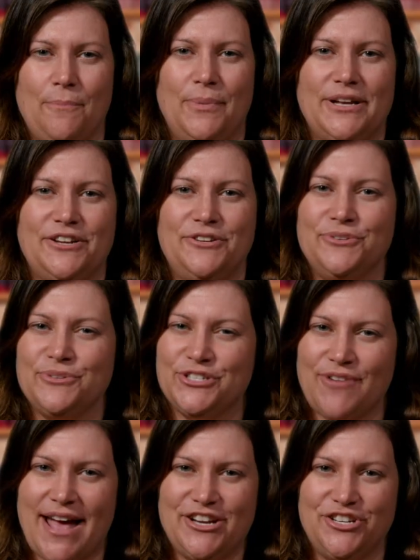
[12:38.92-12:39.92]
but a new
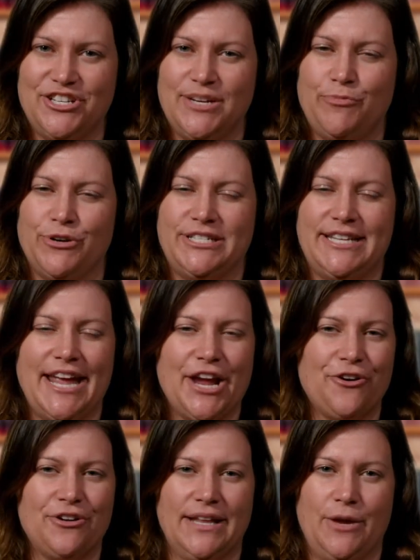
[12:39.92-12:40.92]
strategy,
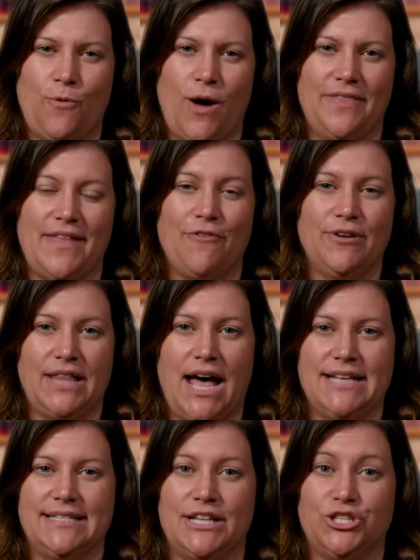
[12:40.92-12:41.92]
particularly one that
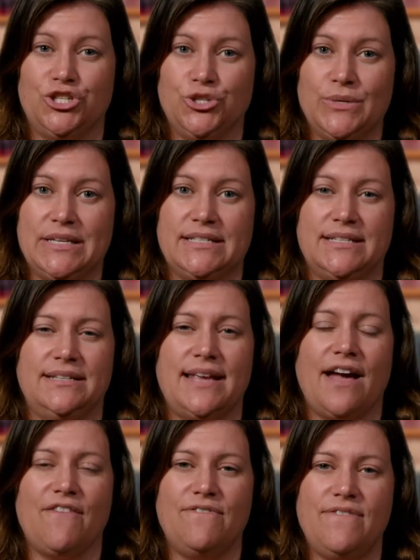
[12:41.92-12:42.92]
relies on students to
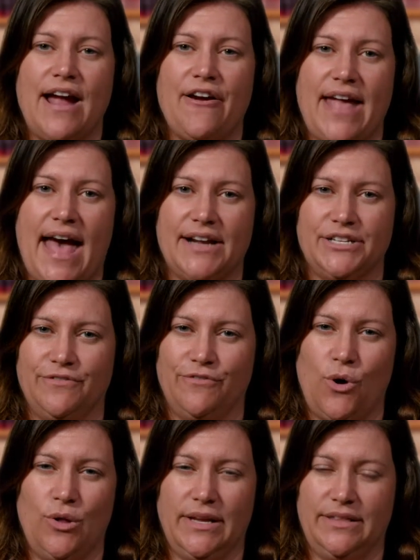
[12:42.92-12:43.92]
take a very active
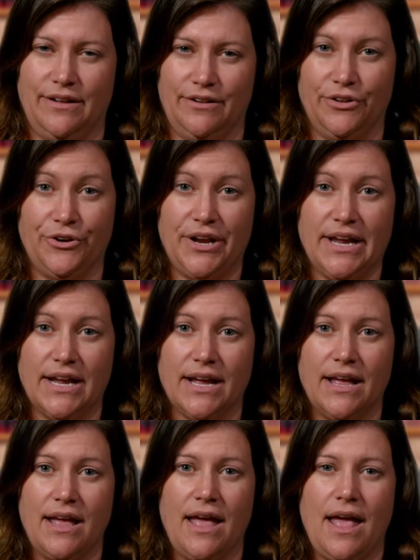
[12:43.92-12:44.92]
role in their learning,
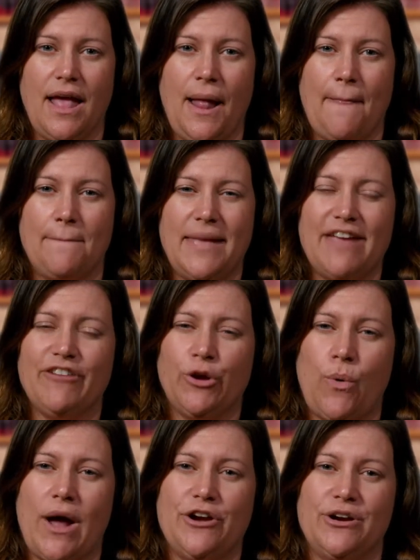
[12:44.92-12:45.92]
may
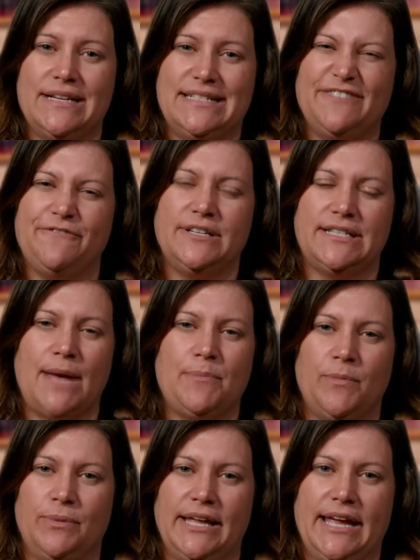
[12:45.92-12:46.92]
require a different type
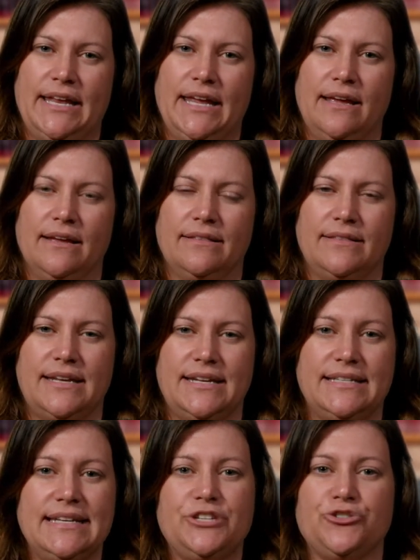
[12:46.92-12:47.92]
of planning than a
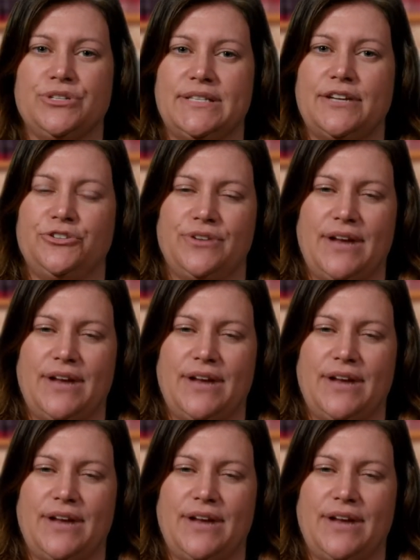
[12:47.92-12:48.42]
teacher-centered